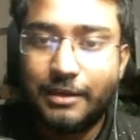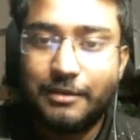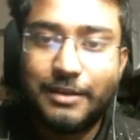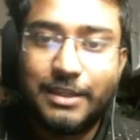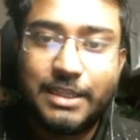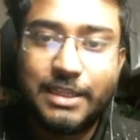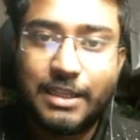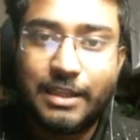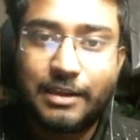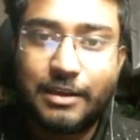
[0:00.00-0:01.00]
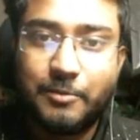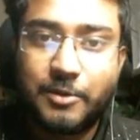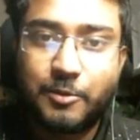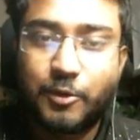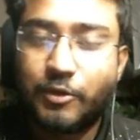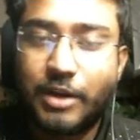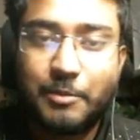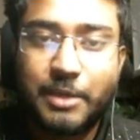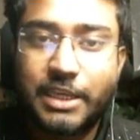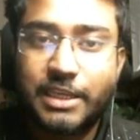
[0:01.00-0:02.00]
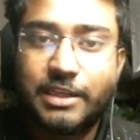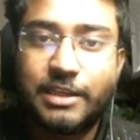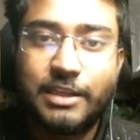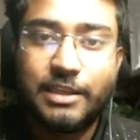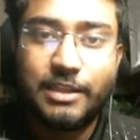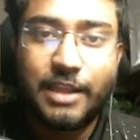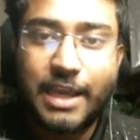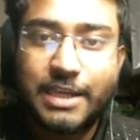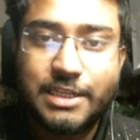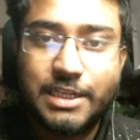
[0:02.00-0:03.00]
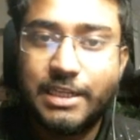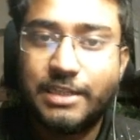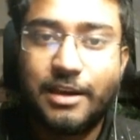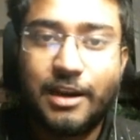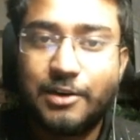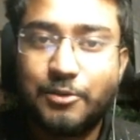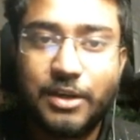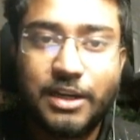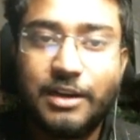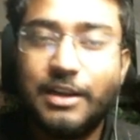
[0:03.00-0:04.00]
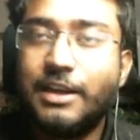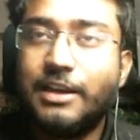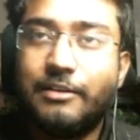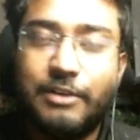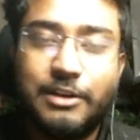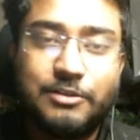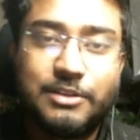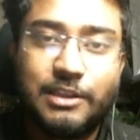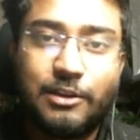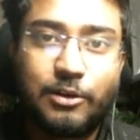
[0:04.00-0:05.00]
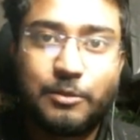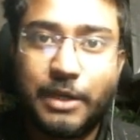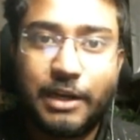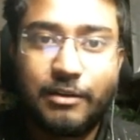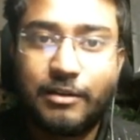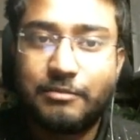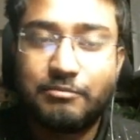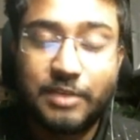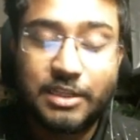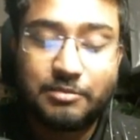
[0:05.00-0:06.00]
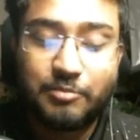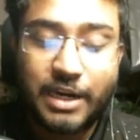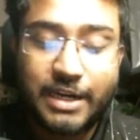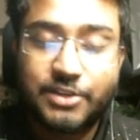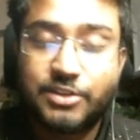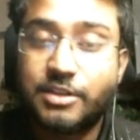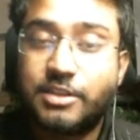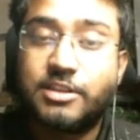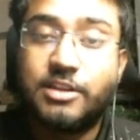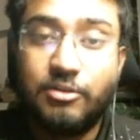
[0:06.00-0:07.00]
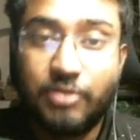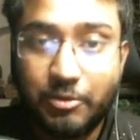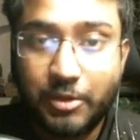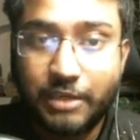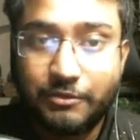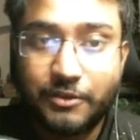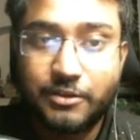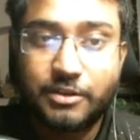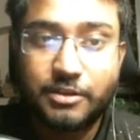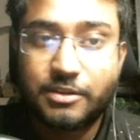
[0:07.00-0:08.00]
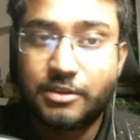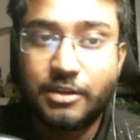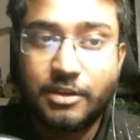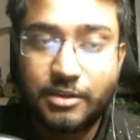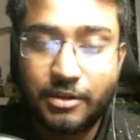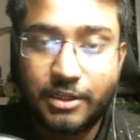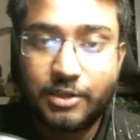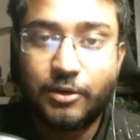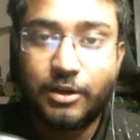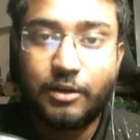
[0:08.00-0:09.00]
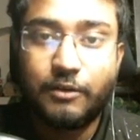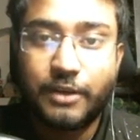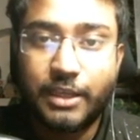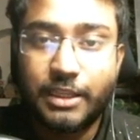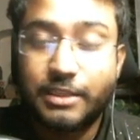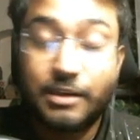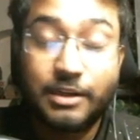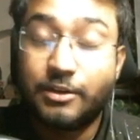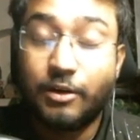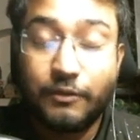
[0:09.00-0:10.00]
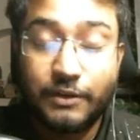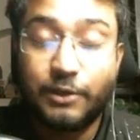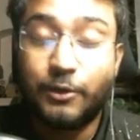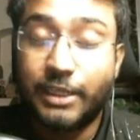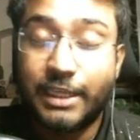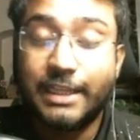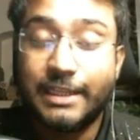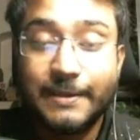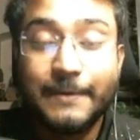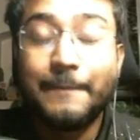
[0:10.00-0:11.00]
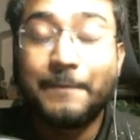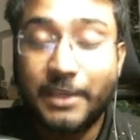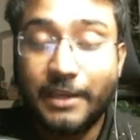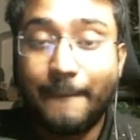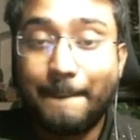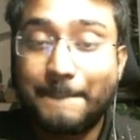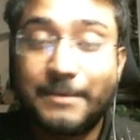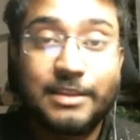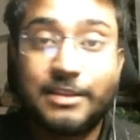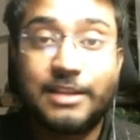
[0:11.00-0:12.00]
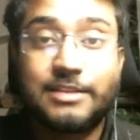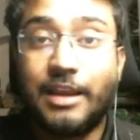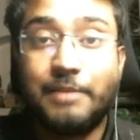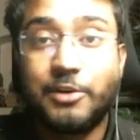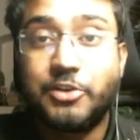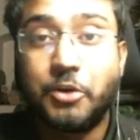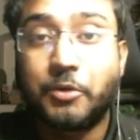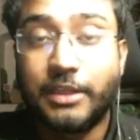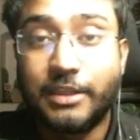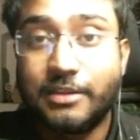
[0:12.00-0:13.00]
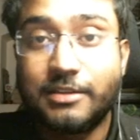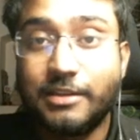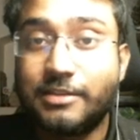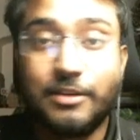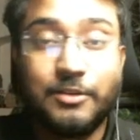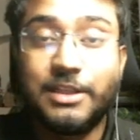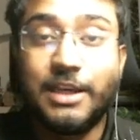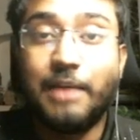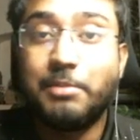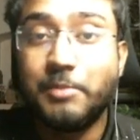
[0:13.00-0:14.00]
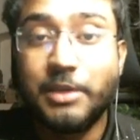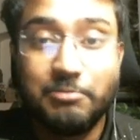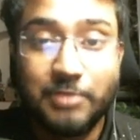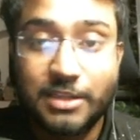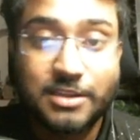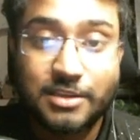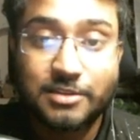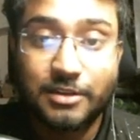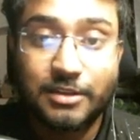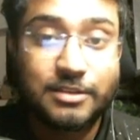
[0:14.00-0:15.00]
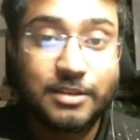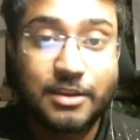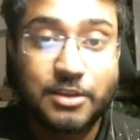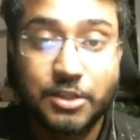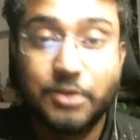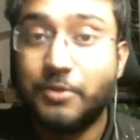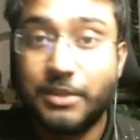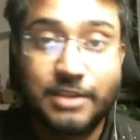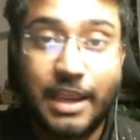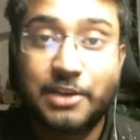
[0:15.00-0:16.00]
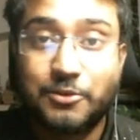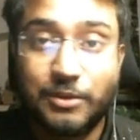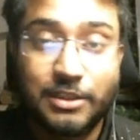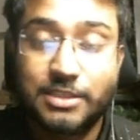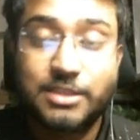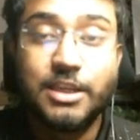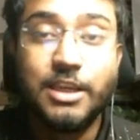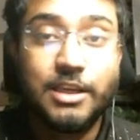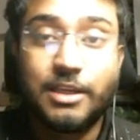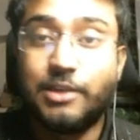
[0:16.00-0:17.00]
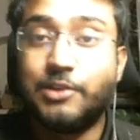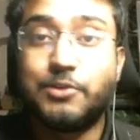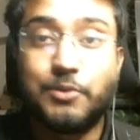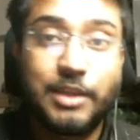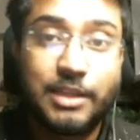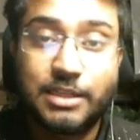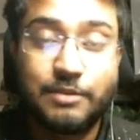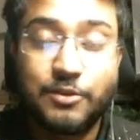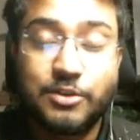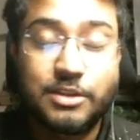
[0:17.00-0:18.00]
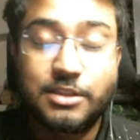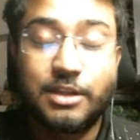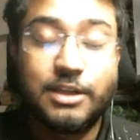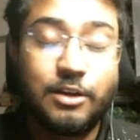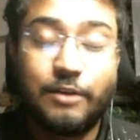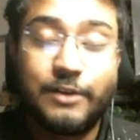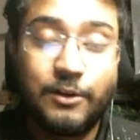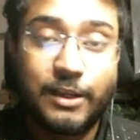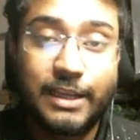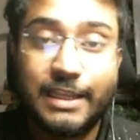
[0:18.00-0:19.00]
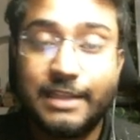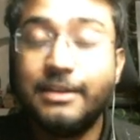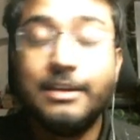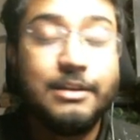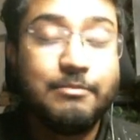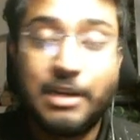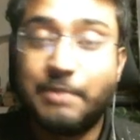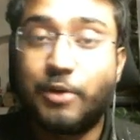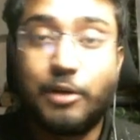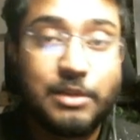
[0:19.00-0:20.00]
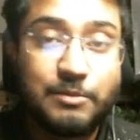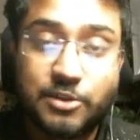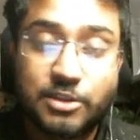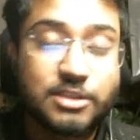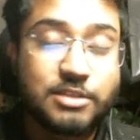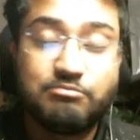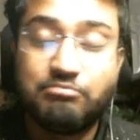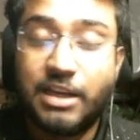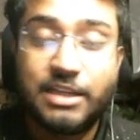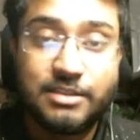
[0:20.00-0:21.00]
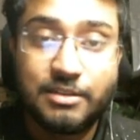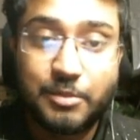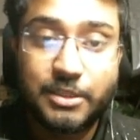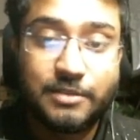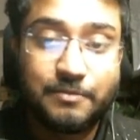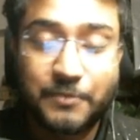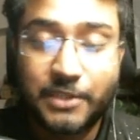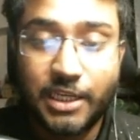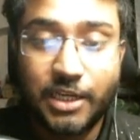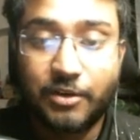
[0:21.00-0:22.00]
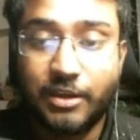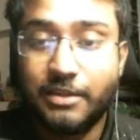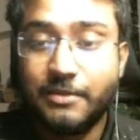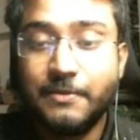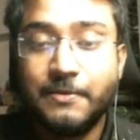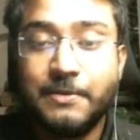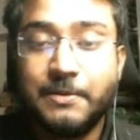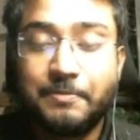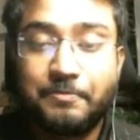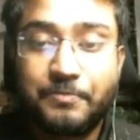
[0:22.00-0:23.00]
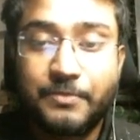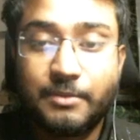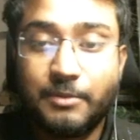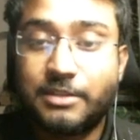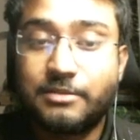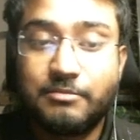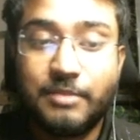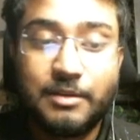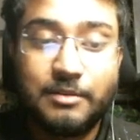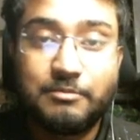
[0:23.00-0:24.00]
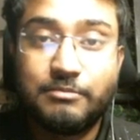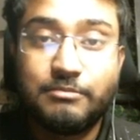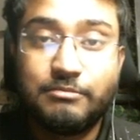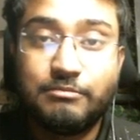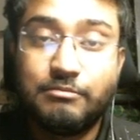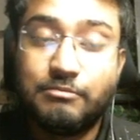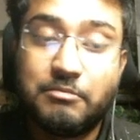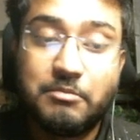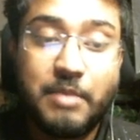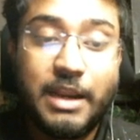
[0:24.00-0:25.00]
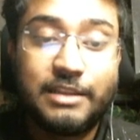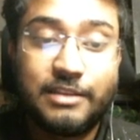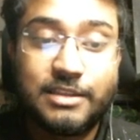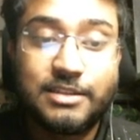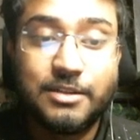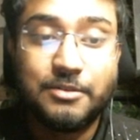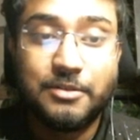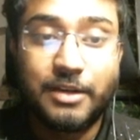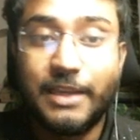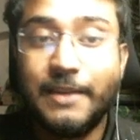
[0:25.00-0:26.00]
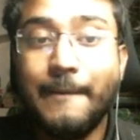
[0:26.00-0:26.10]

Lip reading: in computer programming, in IT, in hardware, when you see a lot of error, it might just go away if you just turn it on and off again, turn it off and on again. Yeah, that's, I'm not joking. It's only half a meme. It's true. It's actual. It's close to reality. If you just turn it off and on again, any problem just might disappear. Okay, but many things do. Okay,